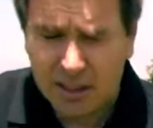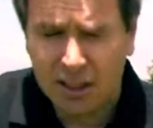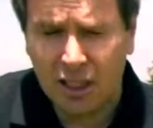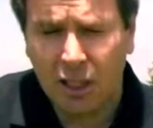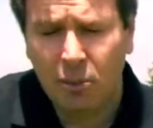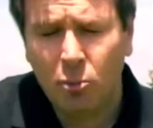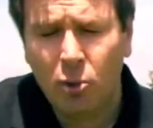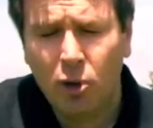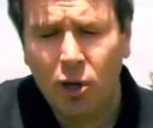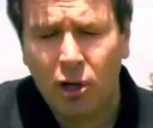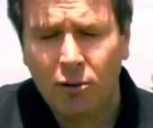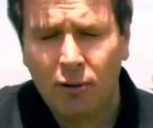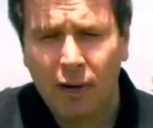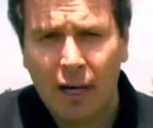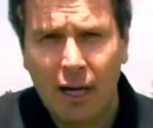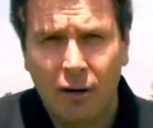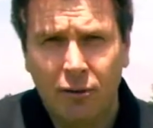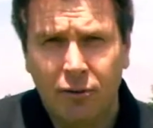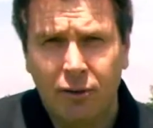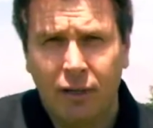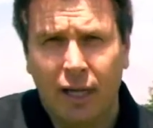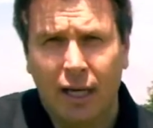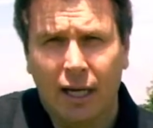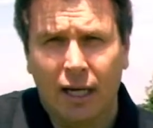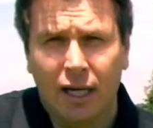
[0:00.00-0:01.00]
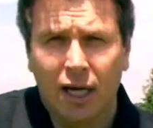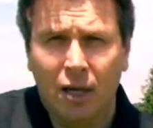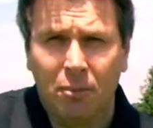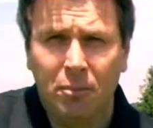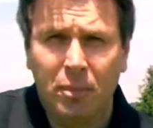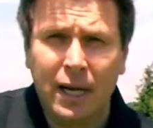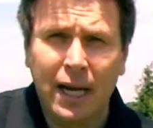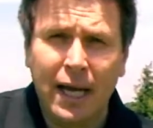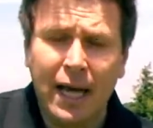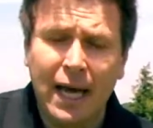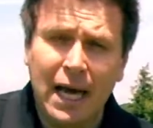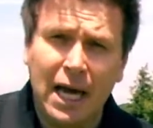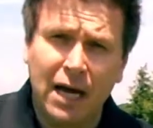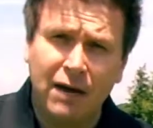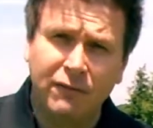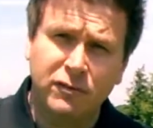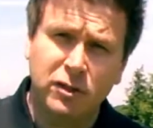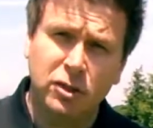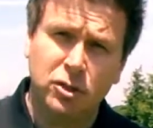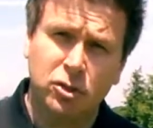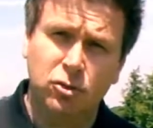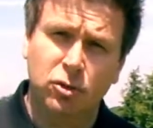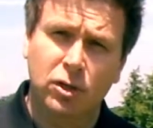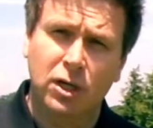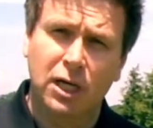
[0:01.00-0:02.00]
somewhere around 1.5
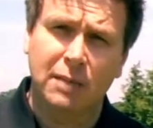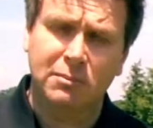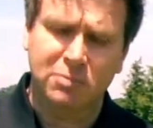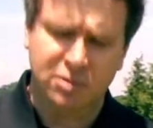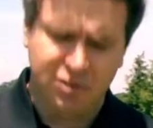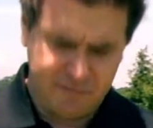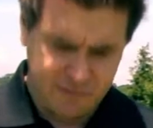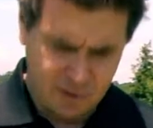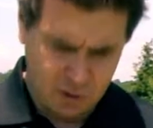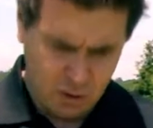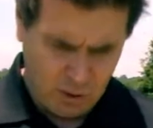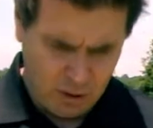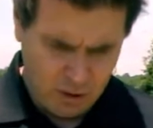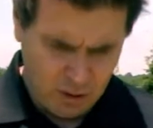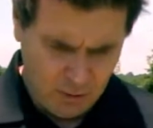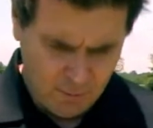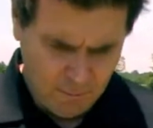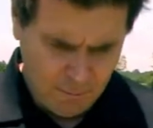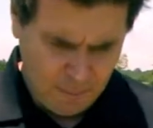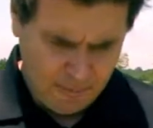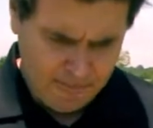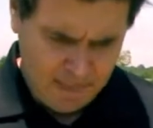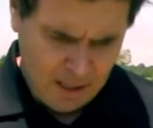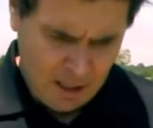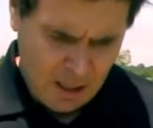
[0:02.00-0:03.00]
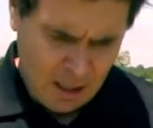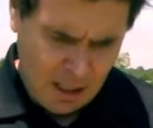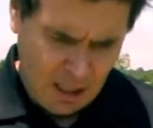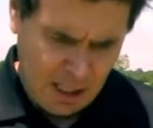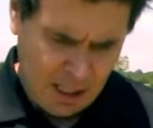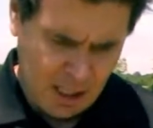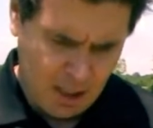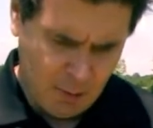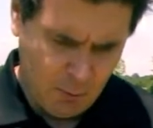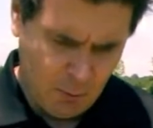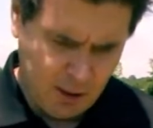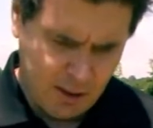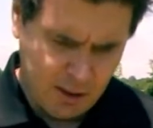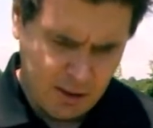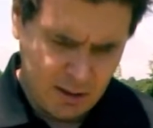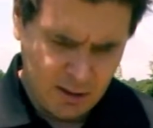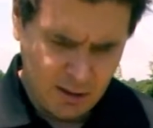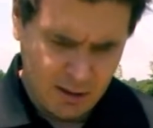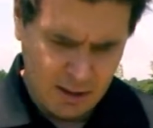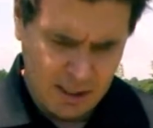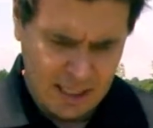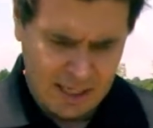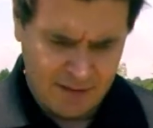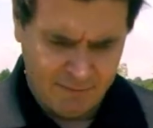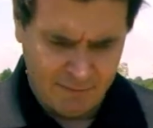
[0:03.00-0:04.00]
to 2 cups of soil. And we
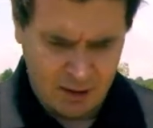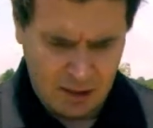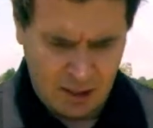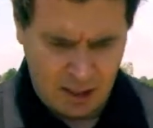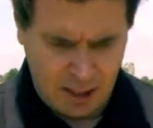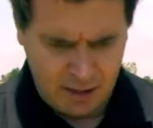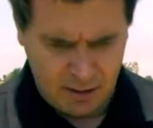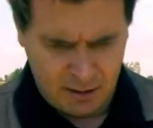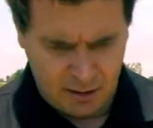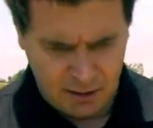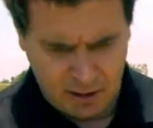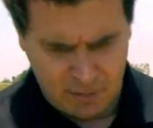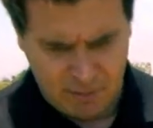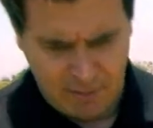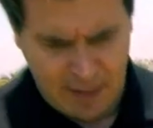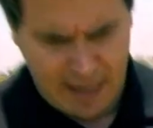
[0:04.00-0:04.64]
clearly have a line on the